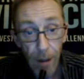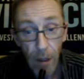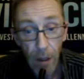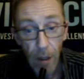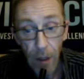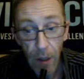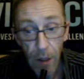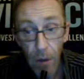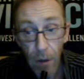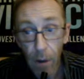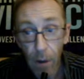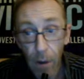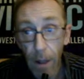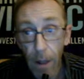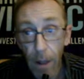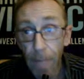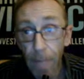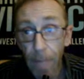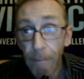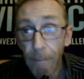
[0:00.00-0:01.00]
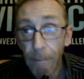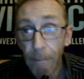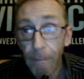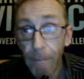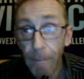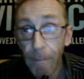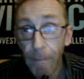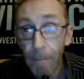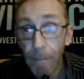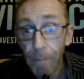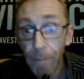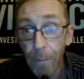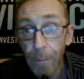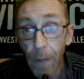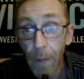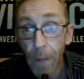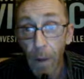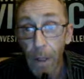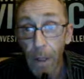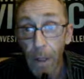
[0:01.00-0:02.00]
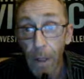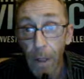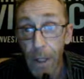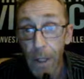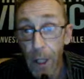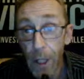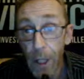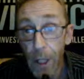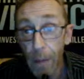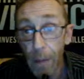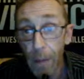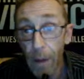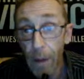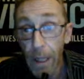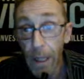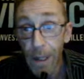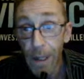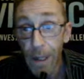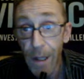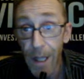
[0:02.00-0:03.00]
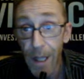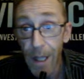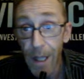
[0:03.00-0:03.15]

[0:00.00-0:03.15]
So, ladies and gentlemen, like I say,